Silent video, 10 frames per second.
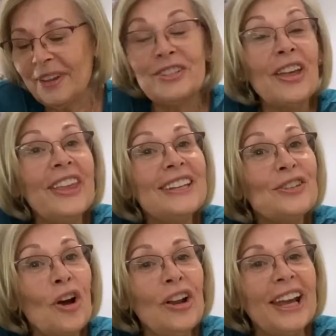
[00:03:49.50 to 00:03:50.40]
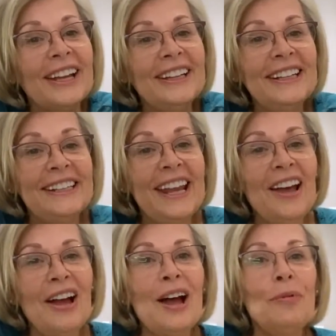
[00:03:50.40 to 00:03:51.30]
So that's honor.
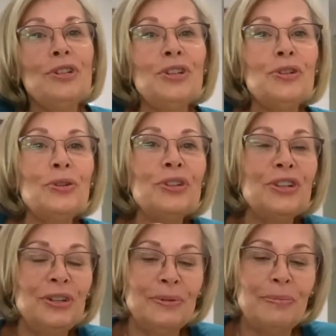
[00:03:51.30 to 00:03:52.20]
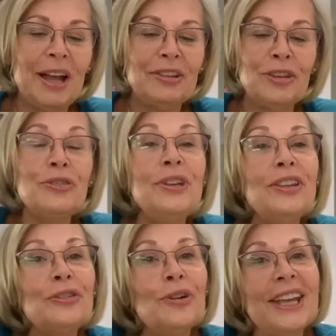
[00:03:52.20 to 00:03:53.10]
Now, I want to talk to you about three
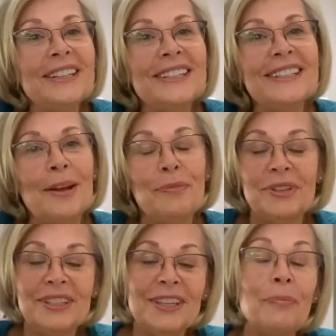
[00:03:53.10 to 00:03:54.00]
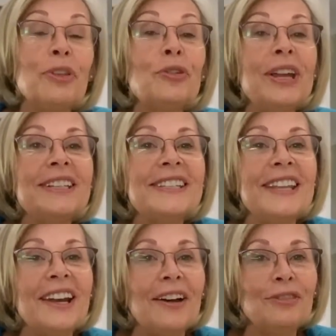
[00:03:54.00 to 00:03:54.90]
threads, some threads
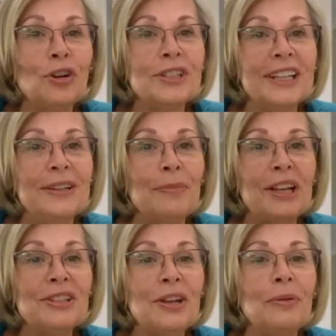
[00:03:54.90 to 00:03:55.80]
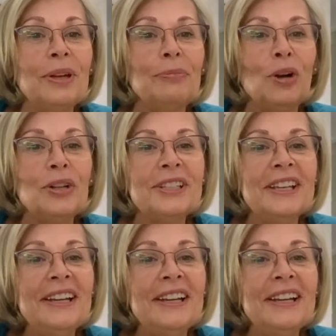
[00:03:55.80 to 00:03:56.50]
that I've got in my sewing box.